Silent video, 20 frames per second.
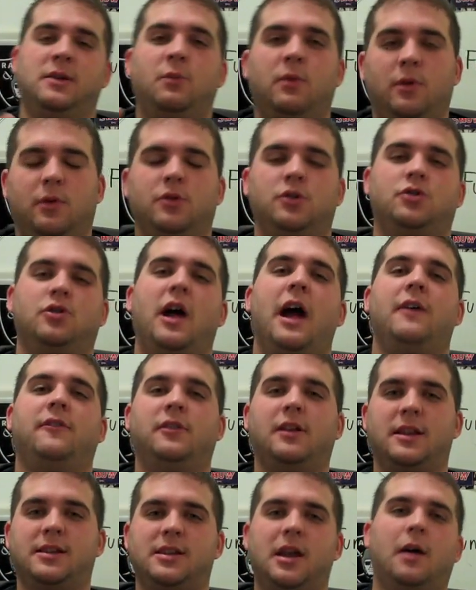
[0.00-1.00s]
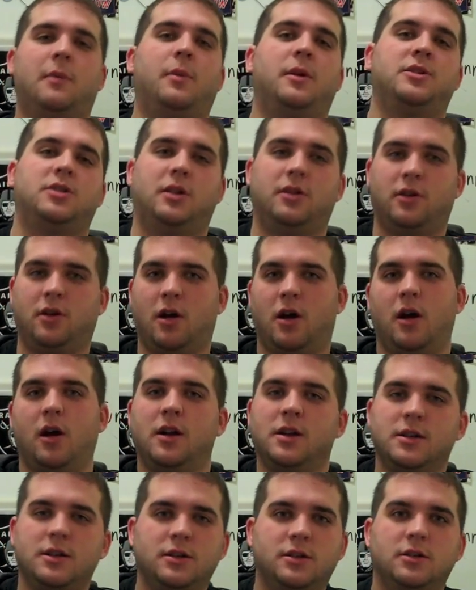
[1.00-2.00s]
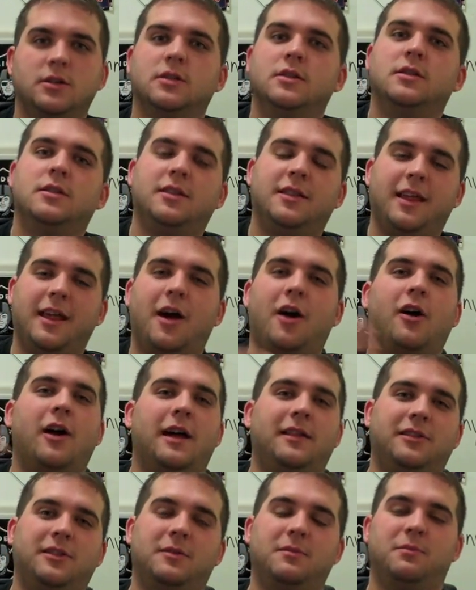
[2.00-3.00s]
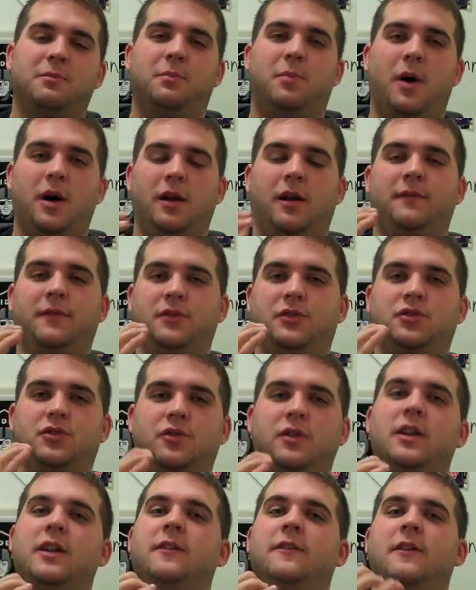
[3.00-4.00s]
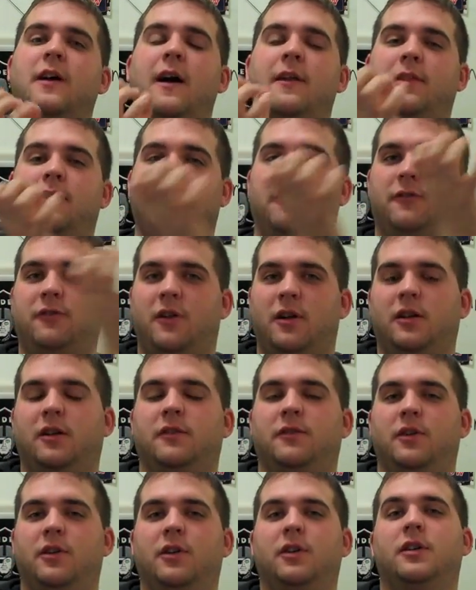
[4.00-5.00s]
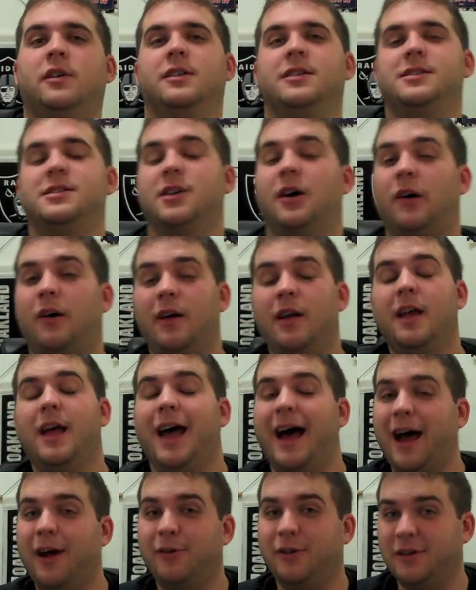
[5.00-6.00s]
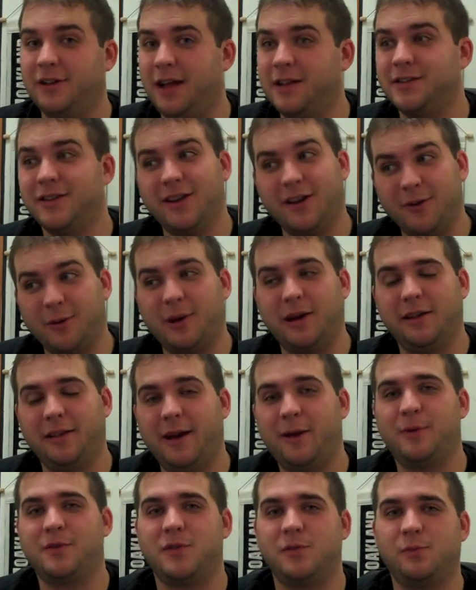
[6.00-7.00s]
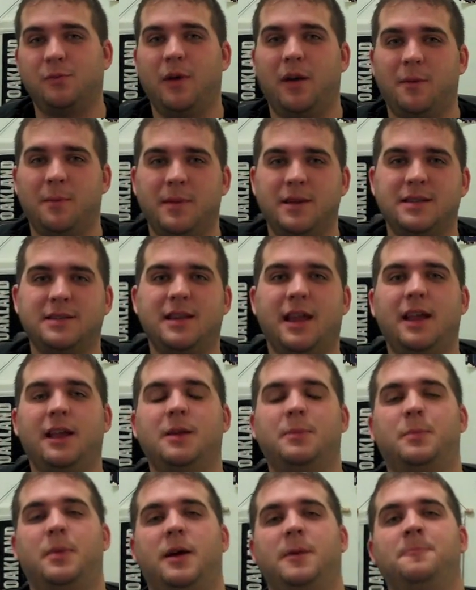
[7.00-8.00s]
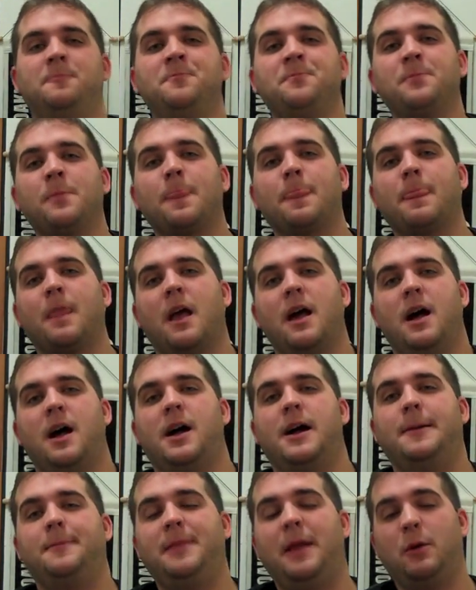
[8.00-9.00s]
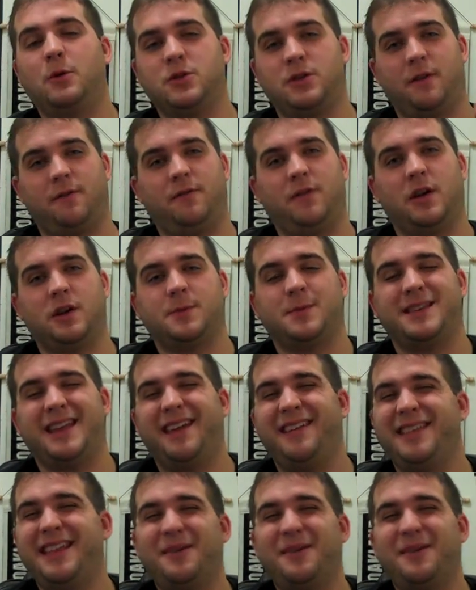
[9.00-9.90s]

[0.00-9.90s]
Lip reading: We were driving, I saw a bunch of other cars, and they all had the butt of the tree on the front of the hood. So I realized, oh, well, that was a mistake, but that was the first mistake.